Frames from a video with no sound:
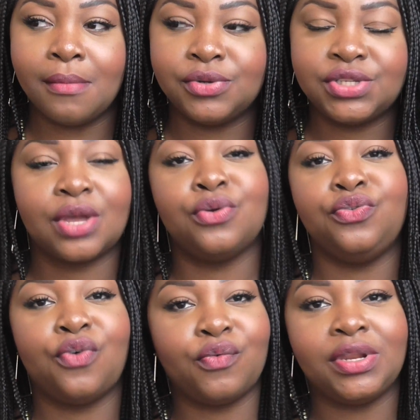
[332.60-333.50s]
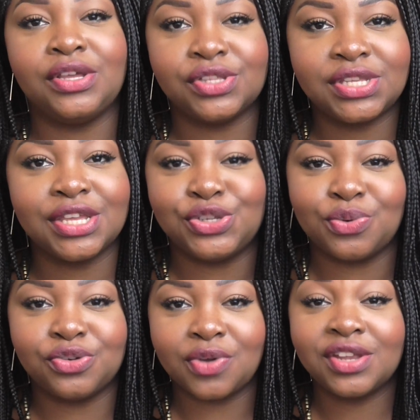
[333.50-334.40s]
She's like, oh, you've got really good skin, do you
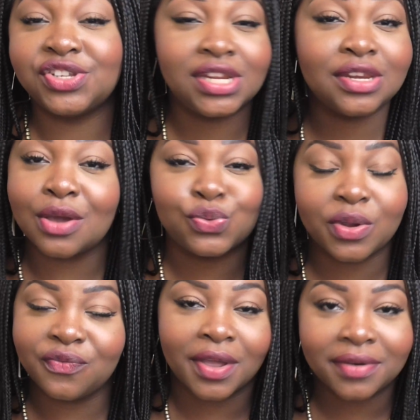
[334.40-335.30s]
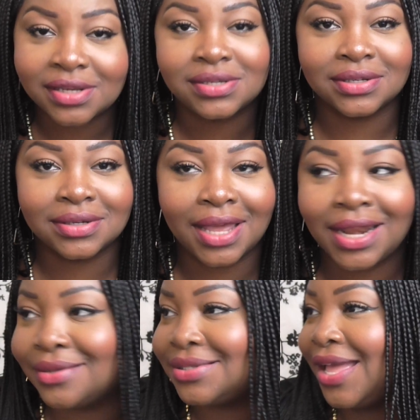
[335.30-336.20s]
want to try it? She didn't know I was wearing foundation.
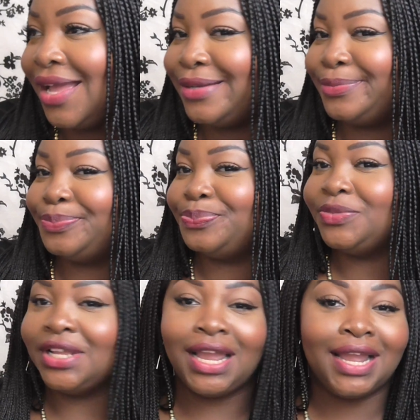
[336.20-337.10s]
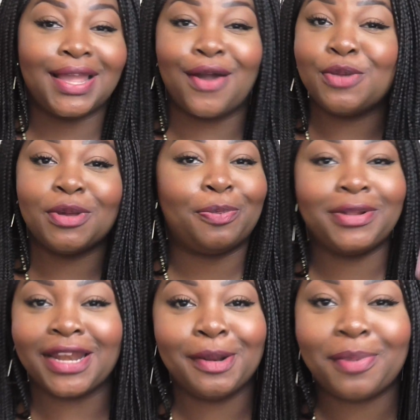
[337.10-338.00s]
And I was like, girl, you better put
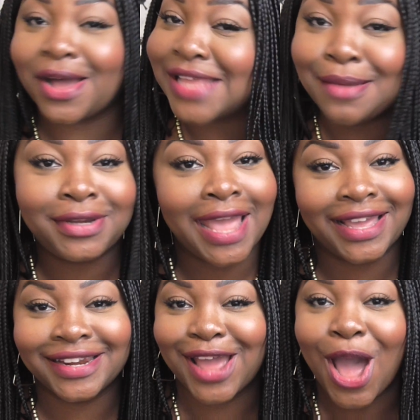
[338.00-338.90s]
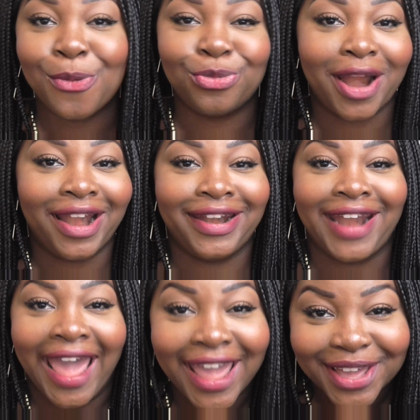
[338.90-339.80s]
that in the box. I'm taking it home right
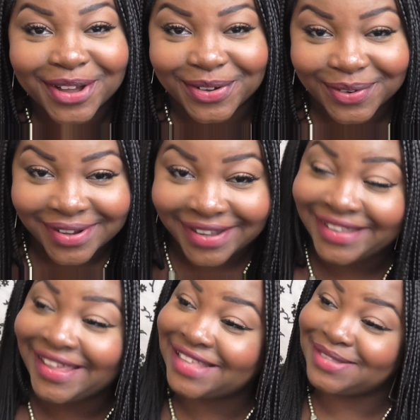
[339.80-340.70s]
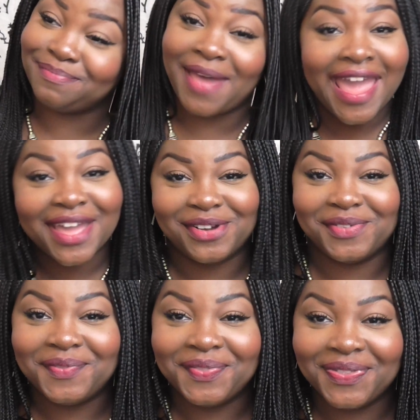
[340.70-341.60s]
now. Yes,
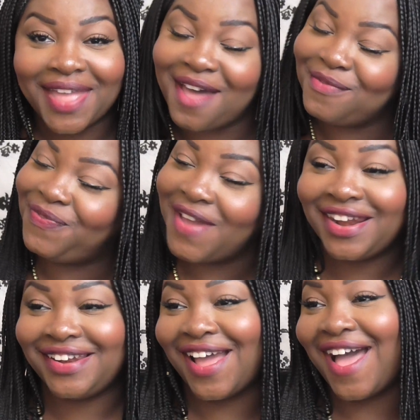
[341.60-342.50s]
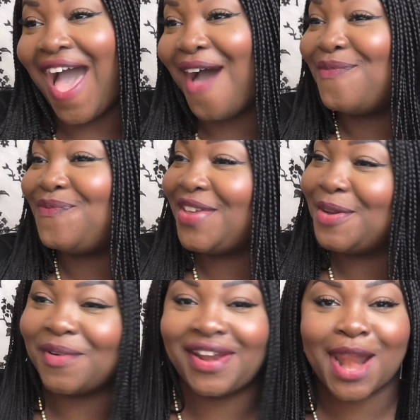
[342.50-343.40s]
ma'am. I'm fitting
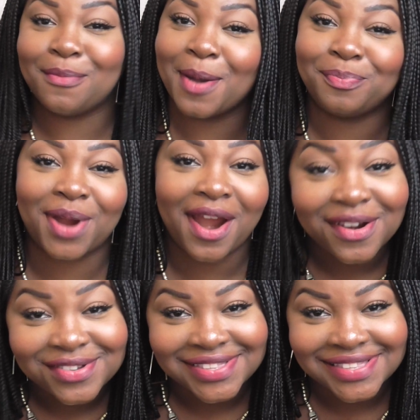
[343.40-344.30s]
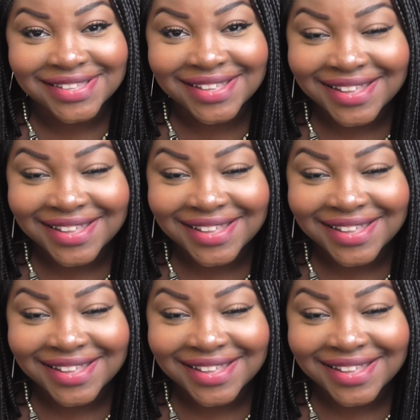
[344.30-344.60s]
putting that in my purse.